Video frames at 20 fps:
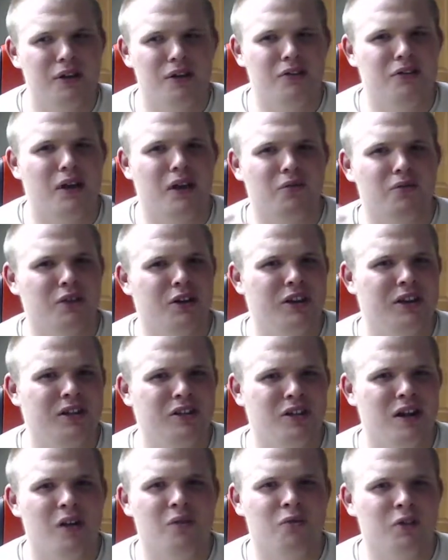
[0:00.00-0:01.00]
Or you're not
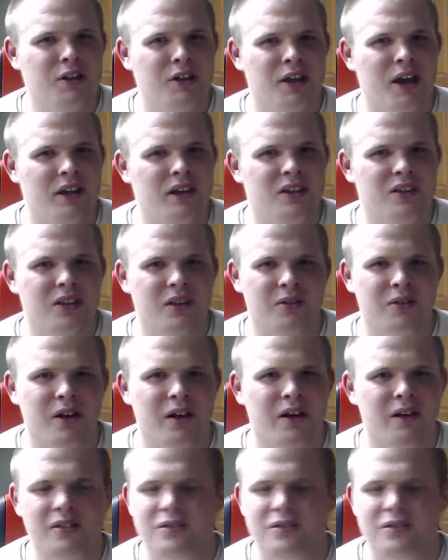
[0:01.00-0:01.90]
really anything, right?